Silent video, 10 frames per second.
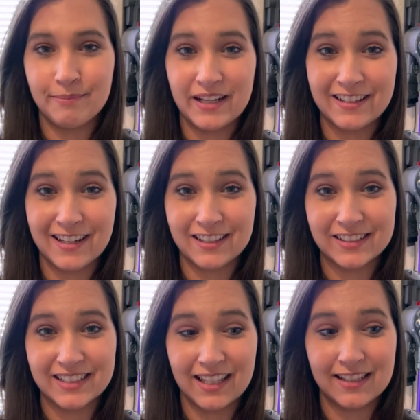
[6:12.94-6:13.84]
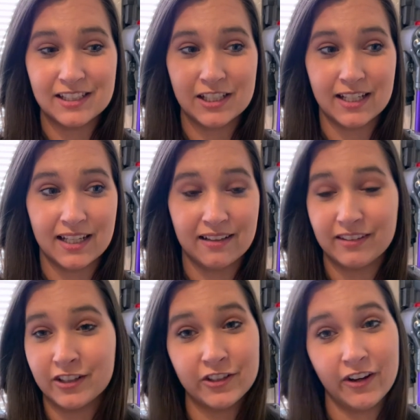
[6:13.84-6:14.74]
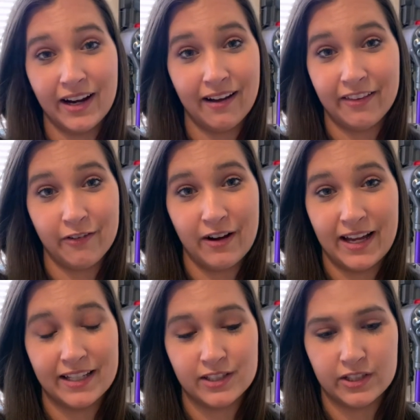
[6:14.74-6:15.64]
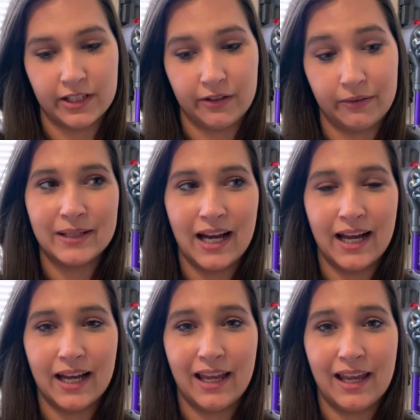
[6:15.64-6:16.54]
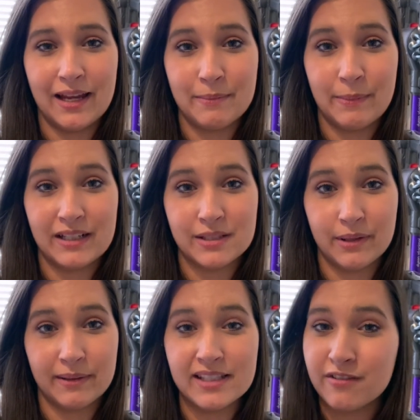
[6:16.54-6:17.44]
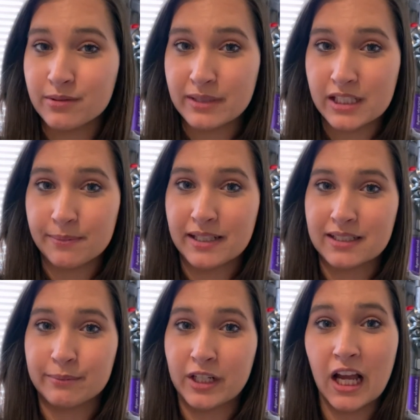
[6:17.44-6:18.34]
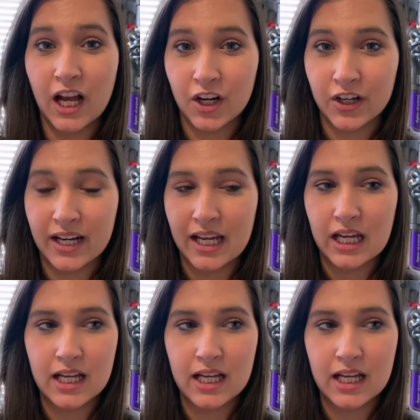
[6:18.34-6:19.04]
But the doctor said that she looked great otherwise, so I am about to make myself lunch because I'm pretty hungry.